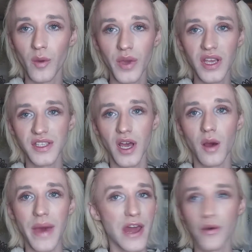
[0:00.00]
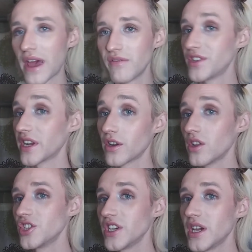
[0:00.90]
because I don't have the
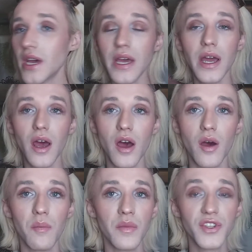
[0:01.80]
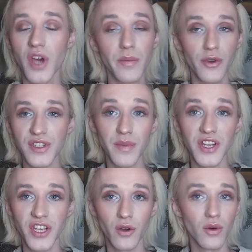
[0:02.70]
technology to upload it to my
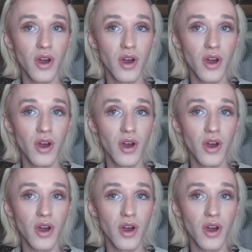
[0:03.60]
channel.